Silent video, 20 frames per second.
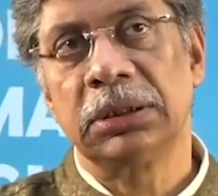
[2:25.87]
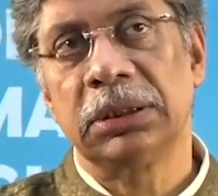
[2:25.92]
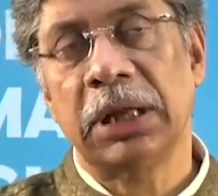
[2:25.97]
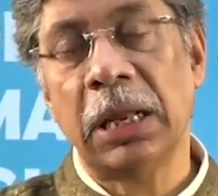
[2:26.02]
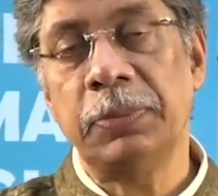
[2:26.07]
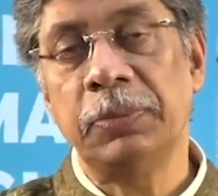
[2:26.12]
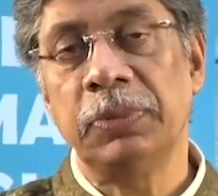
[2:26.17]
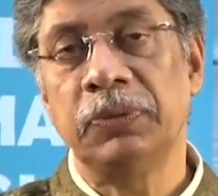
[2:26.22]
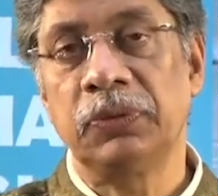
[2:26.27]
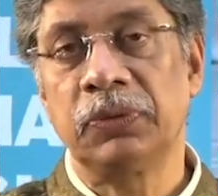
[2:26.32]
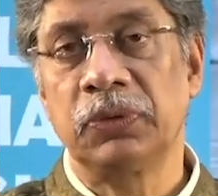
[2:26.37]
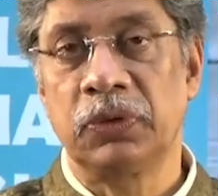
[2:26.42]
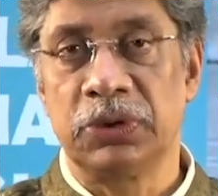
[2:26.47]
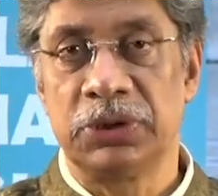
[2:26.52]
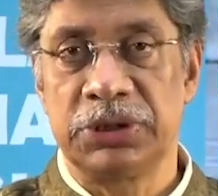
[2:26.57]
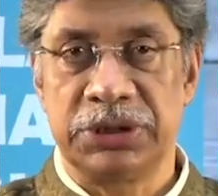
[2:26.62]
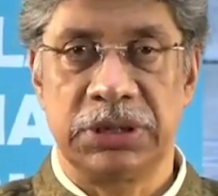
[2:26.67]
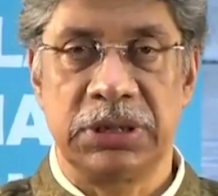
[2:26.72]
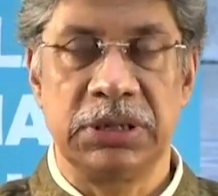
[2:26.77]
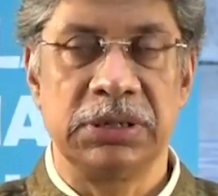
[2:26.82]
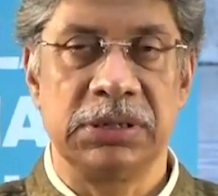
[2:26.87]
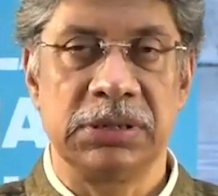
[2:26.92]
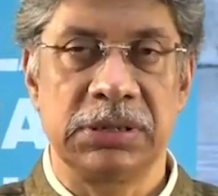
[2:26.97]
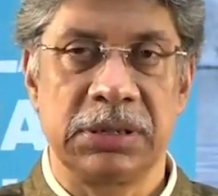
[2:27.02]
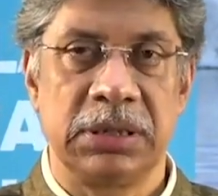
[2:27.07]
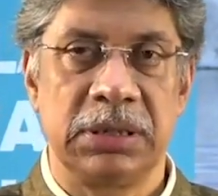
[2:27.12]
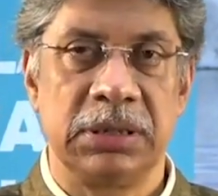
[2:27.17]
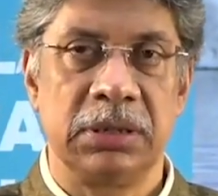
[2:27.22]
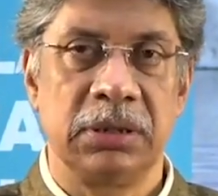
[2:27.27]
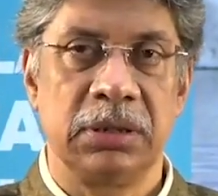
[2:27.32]
type of
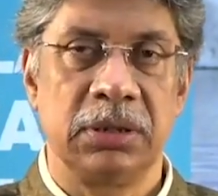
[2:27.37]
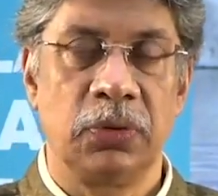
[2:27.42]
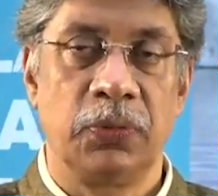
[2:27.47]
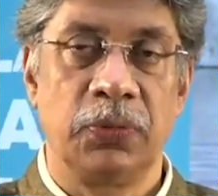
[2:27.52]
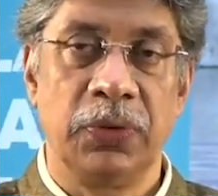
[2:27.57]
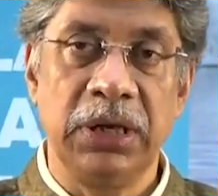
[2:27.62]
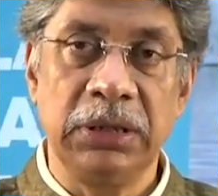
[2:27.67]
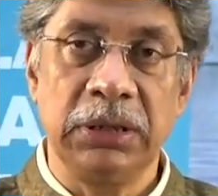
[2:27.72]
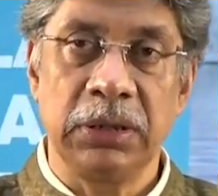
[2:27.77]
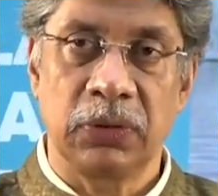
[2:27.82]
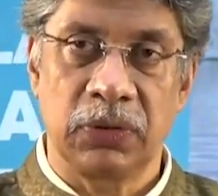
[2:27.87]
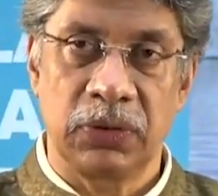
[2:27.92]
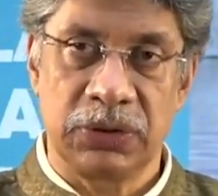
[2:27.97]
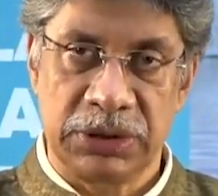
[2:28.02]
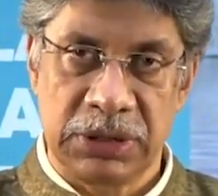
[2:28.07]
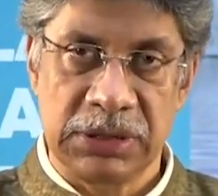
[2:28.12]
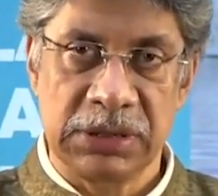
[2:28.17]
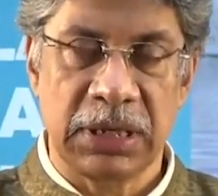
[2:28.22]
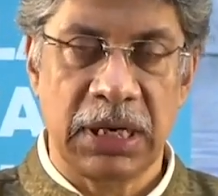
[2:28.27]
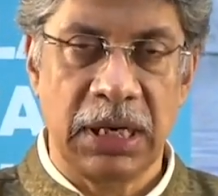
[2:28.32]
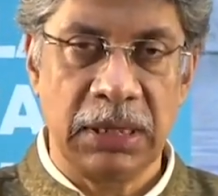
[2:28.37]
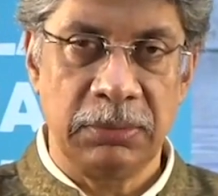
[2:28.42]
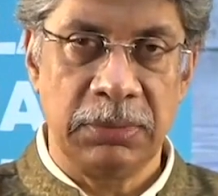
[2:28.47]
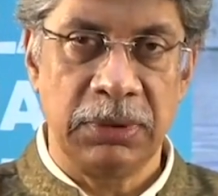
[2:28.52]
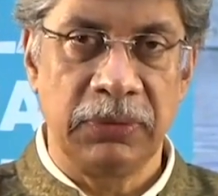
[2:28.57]
questions and the way the questions can